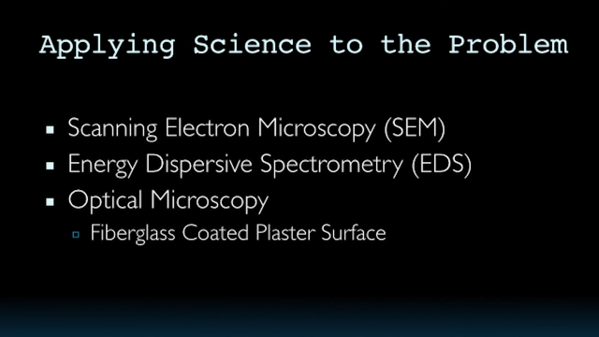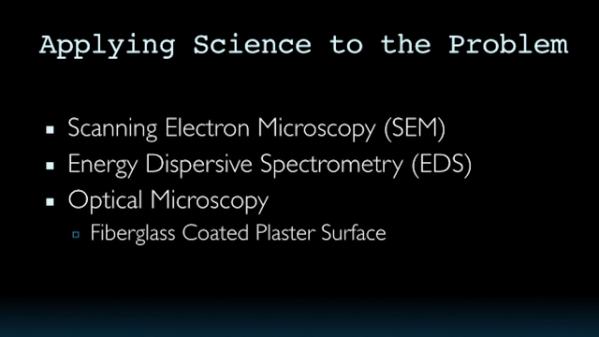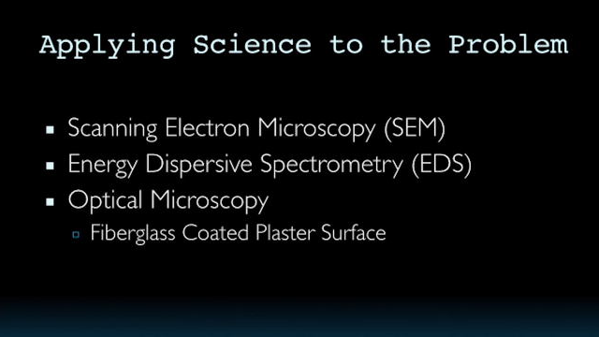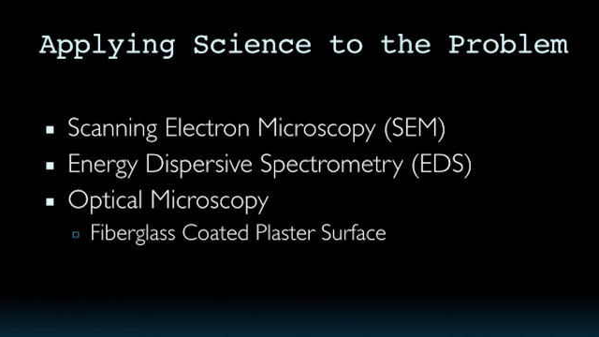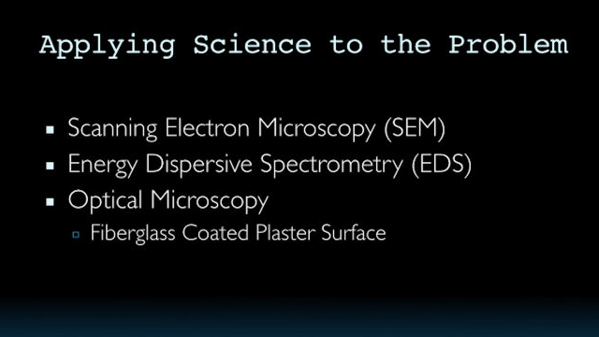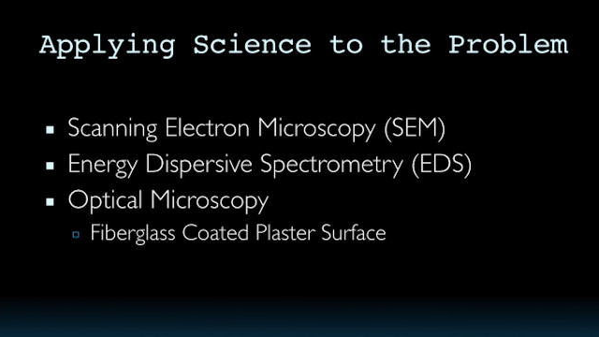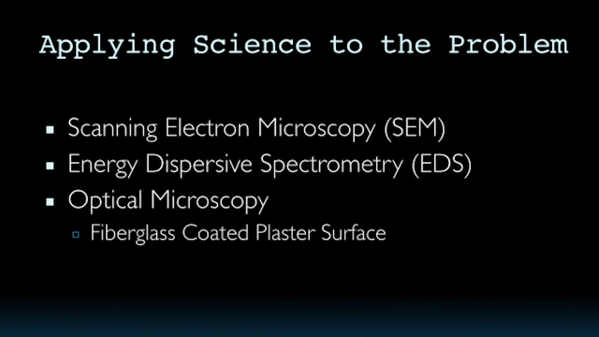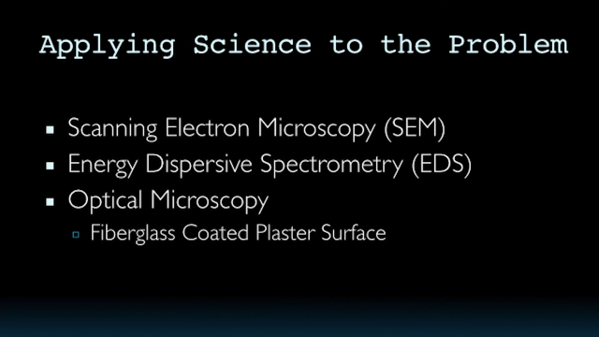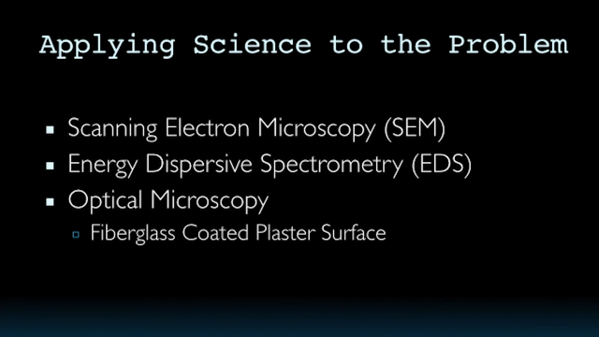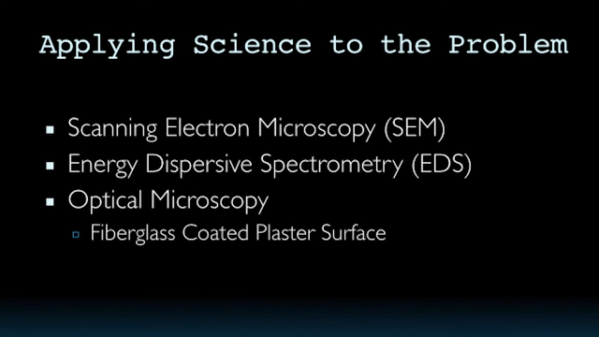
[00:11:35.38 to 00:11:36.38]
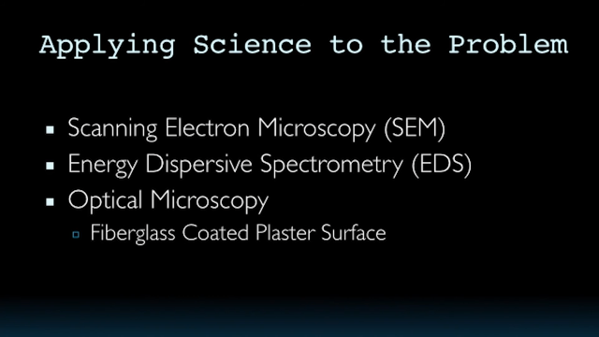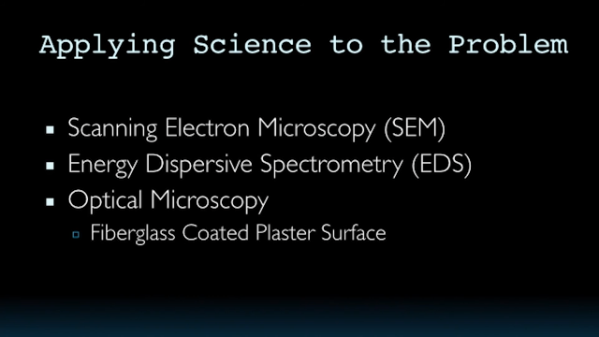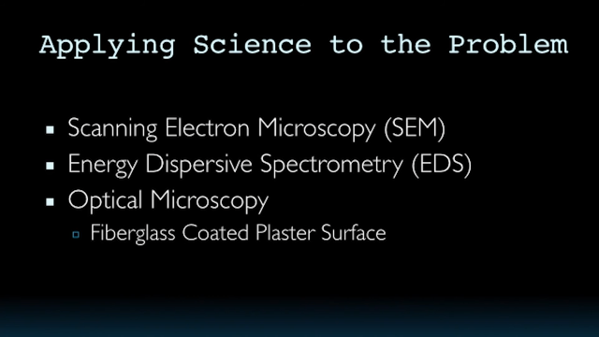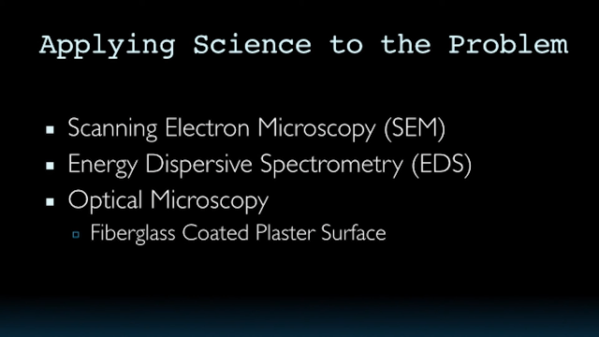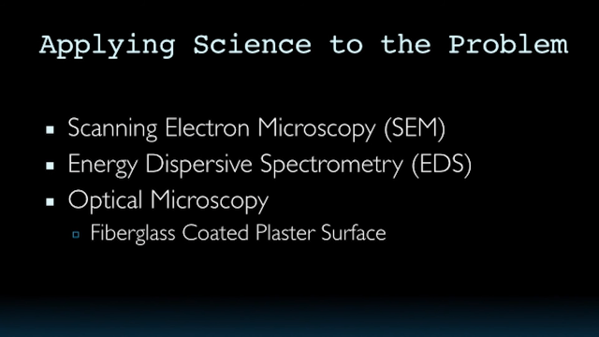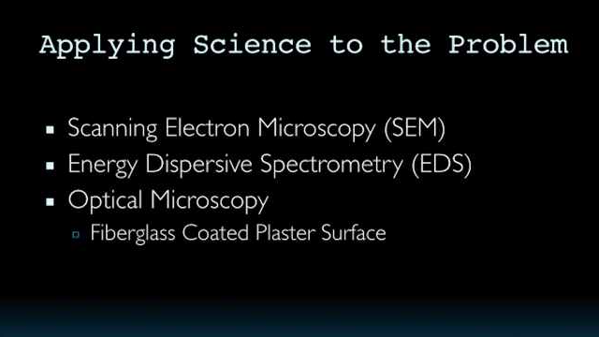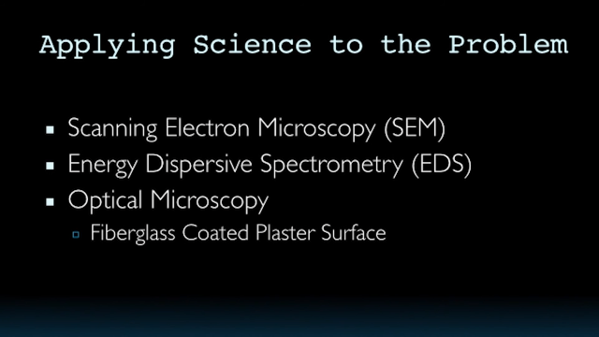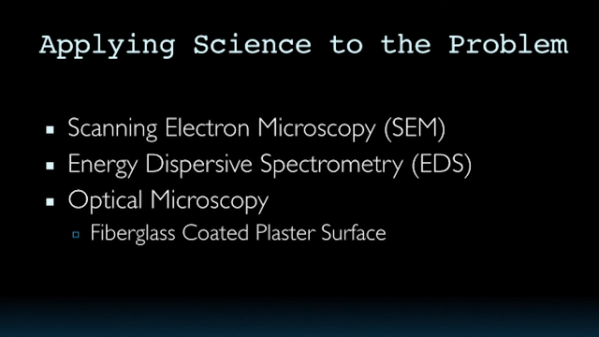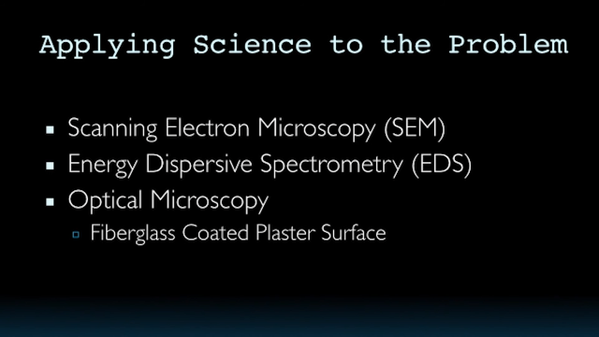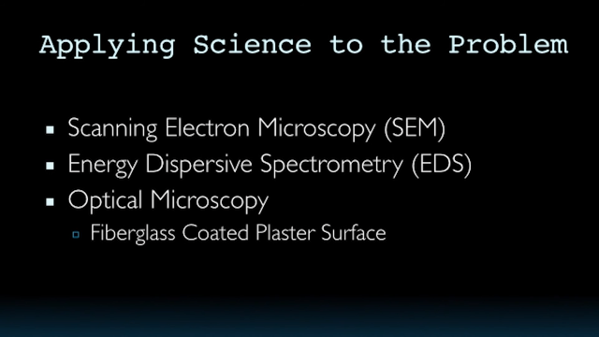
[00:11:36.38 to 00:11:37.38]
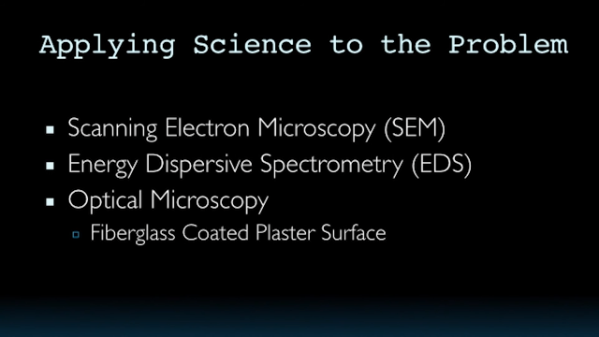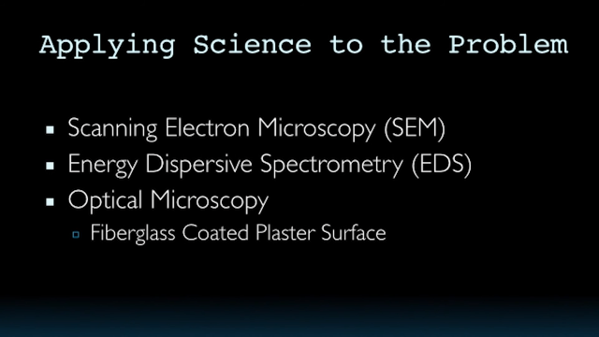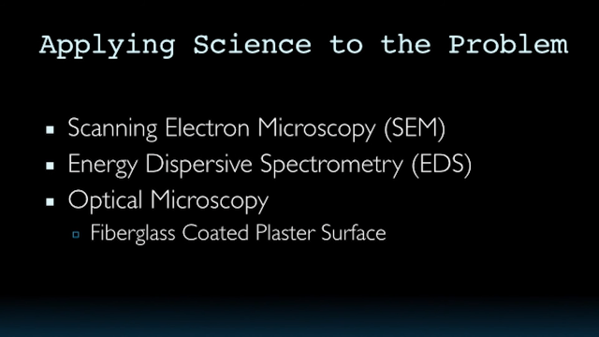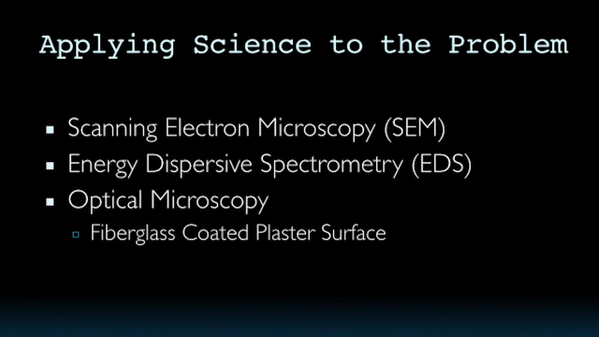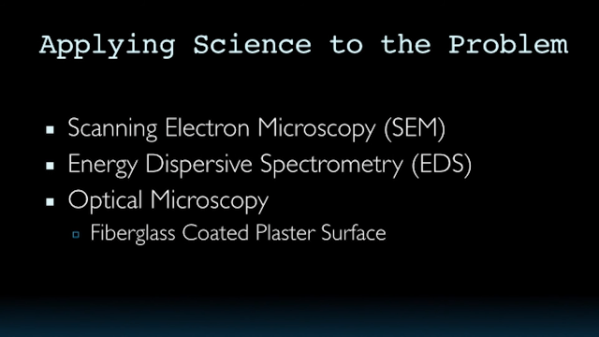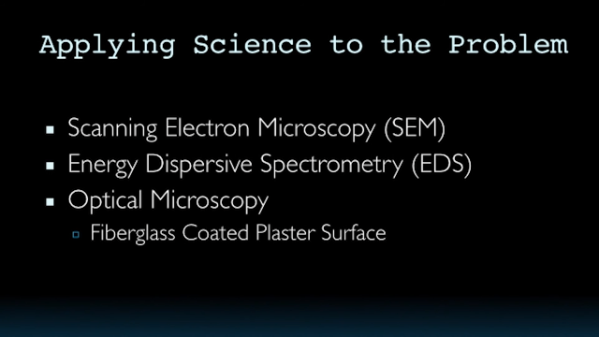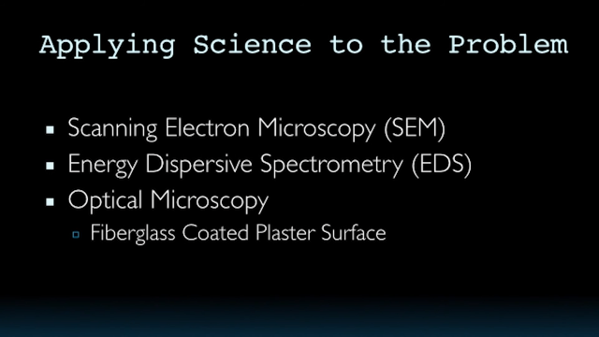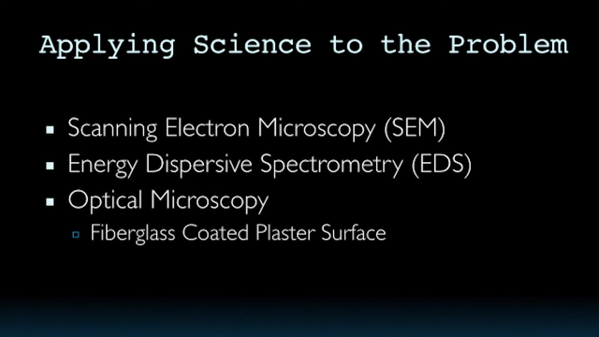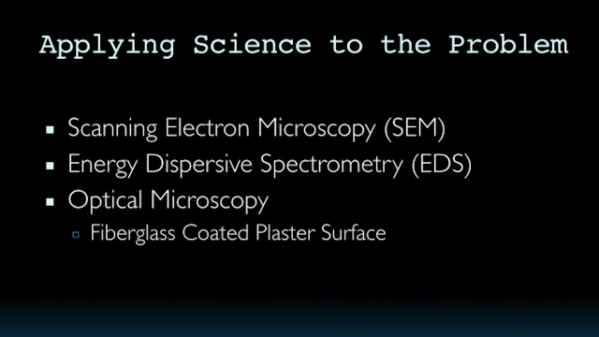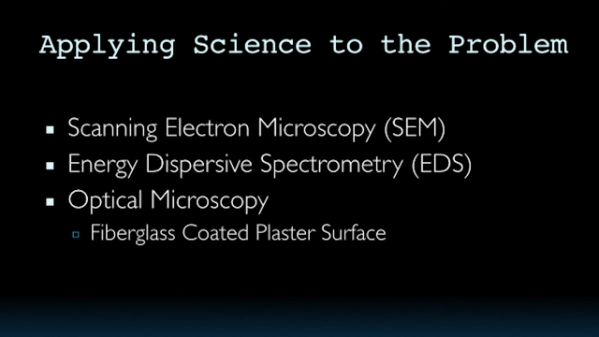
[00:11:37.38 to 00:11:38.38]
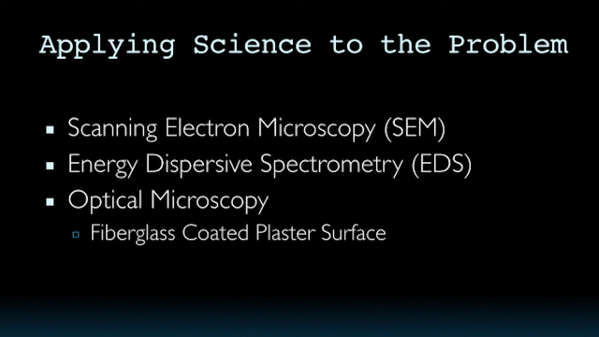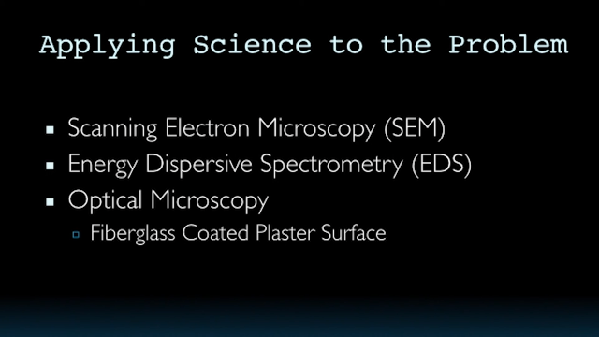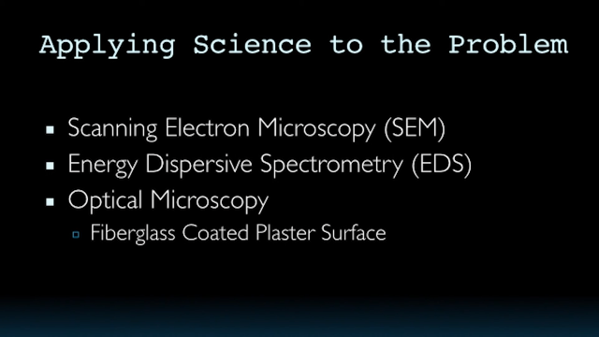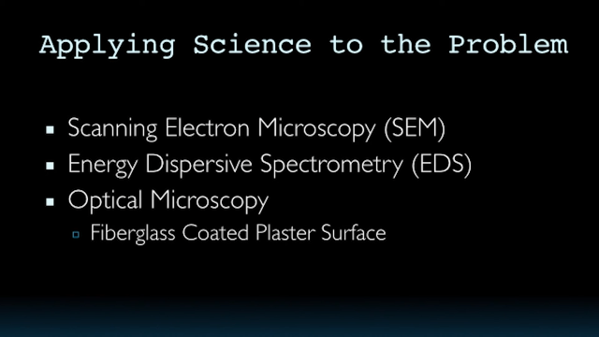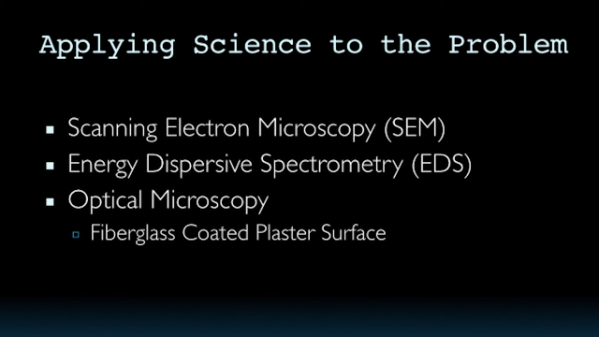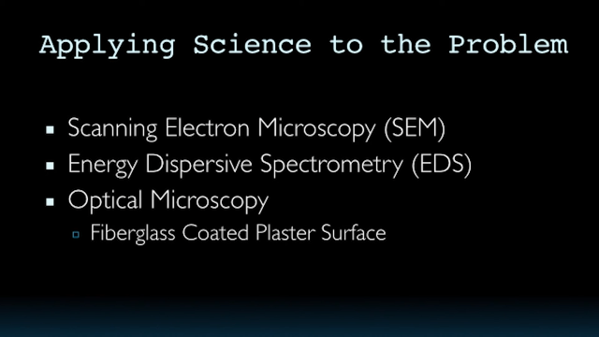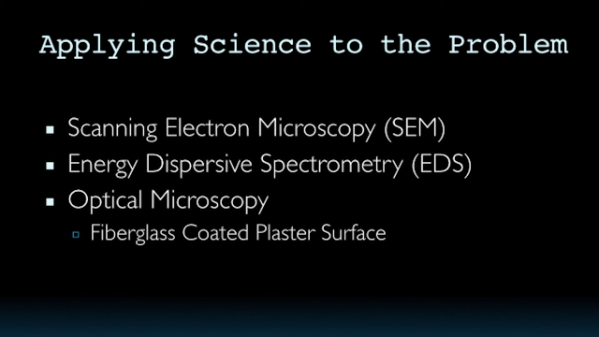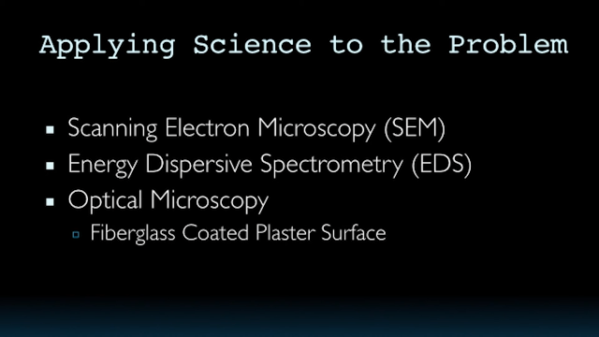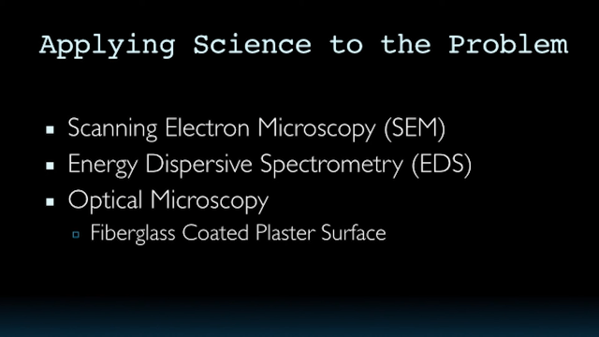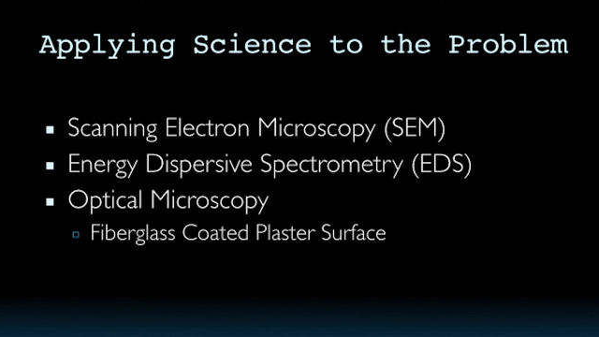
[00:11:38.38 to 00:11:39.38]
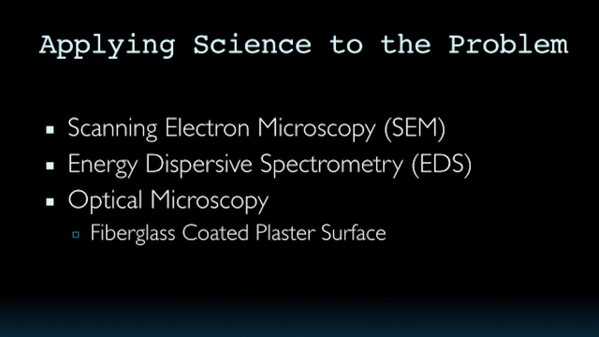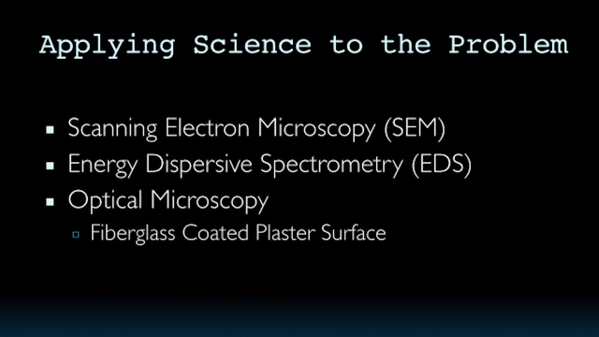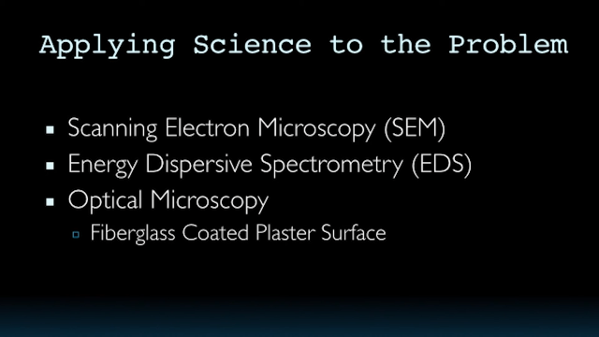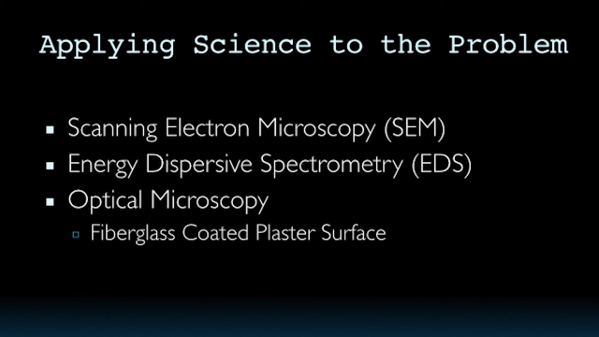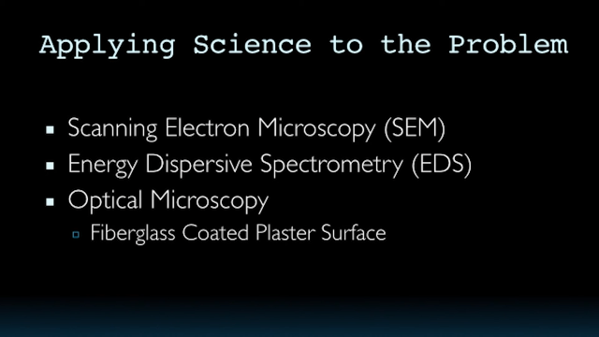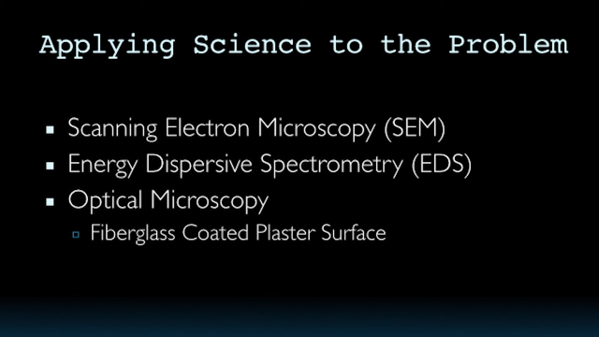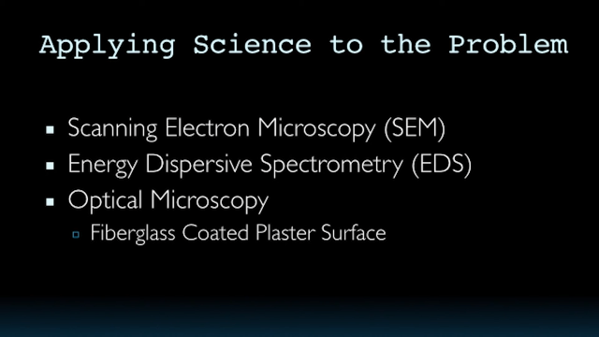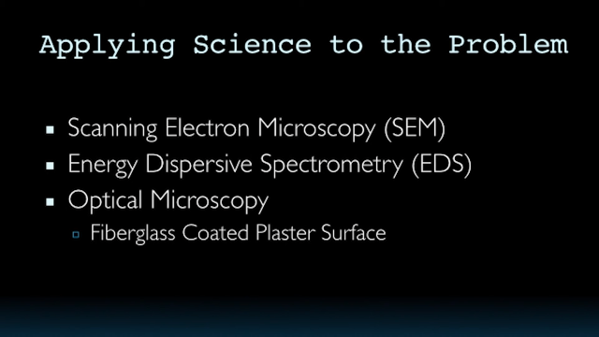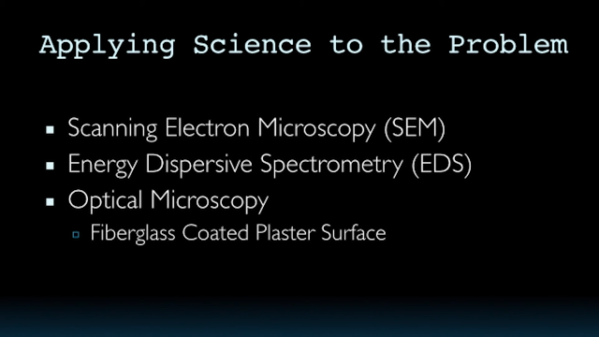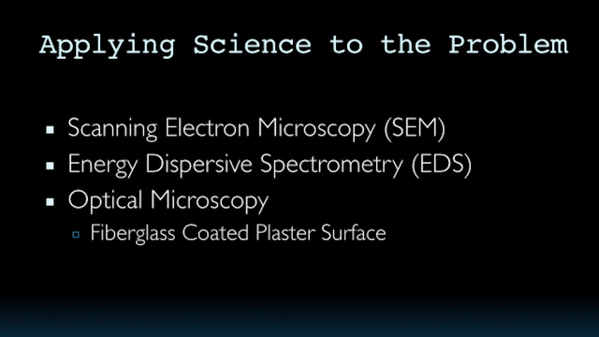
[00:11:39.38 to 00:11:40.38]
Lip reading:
No face is visible, so there are no lips to read.